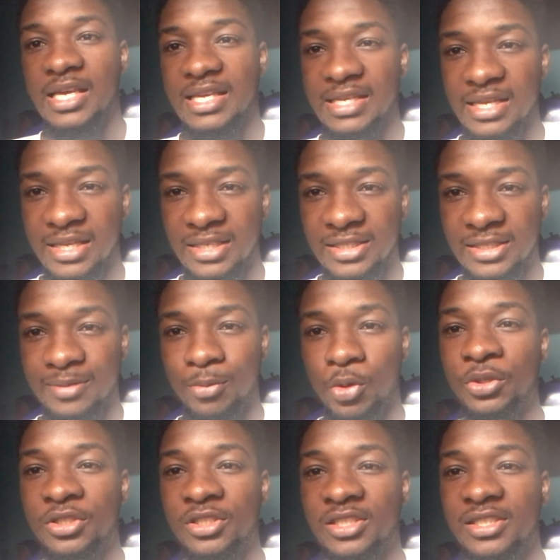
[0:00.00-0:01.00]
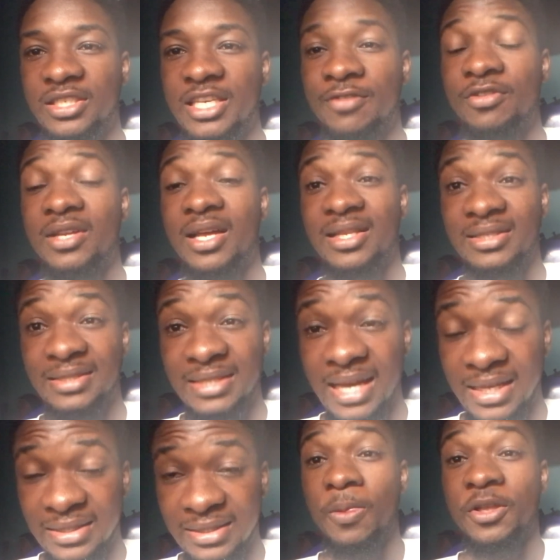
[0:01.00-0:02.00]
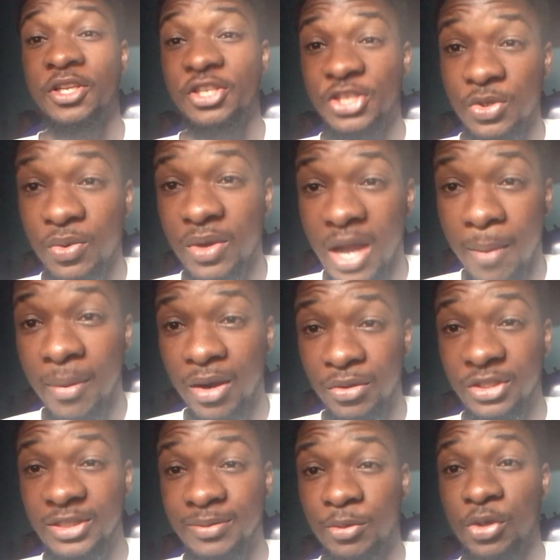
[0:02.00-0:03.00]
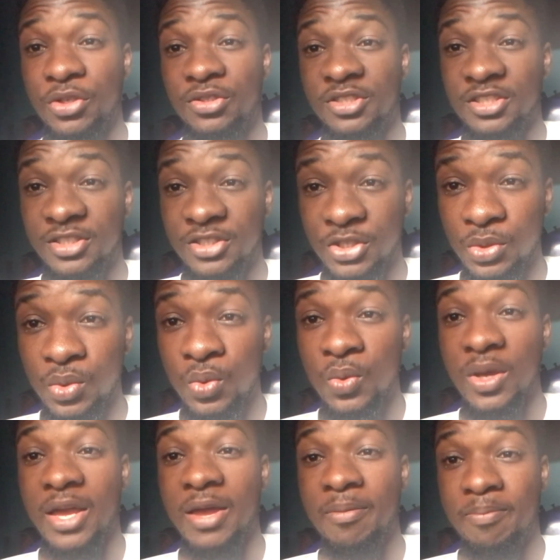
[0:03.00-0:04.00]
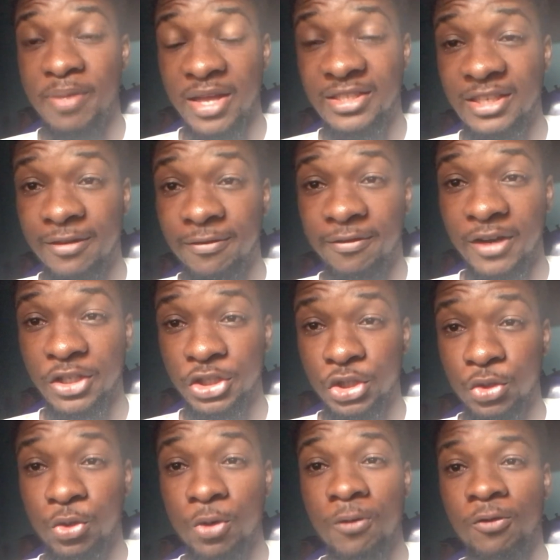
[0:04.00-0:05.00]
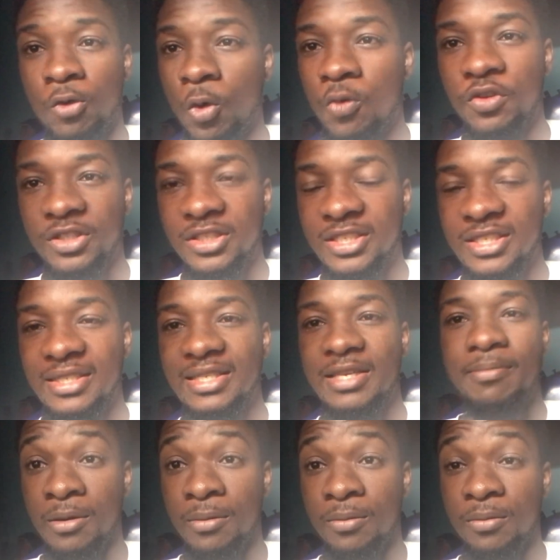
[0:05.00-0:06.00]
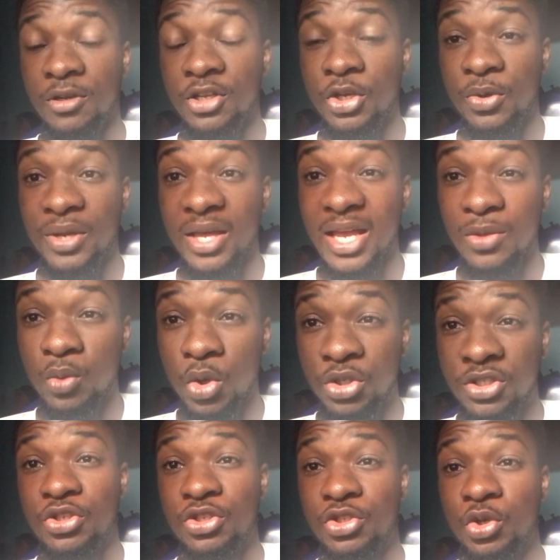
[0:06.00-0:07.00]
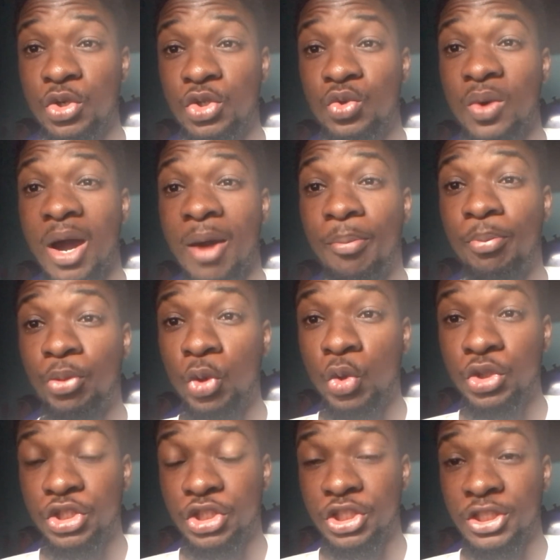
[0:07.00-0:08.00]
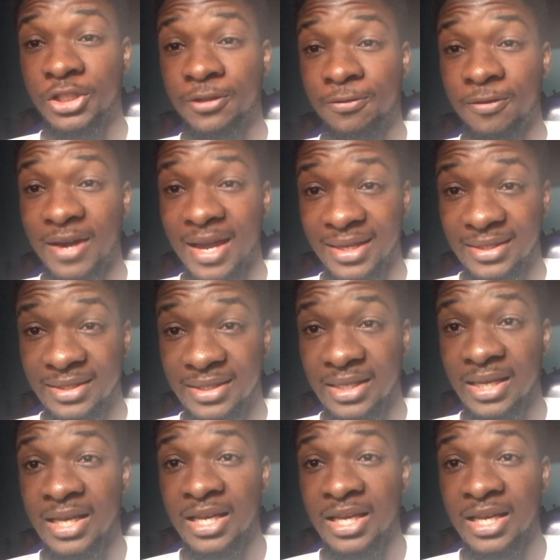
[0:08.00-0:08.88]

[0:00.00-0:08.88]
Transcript: Yes, but even at that, the new Kamaru Usman is still a better version of Covington. Leon Edwards is going to approach this fight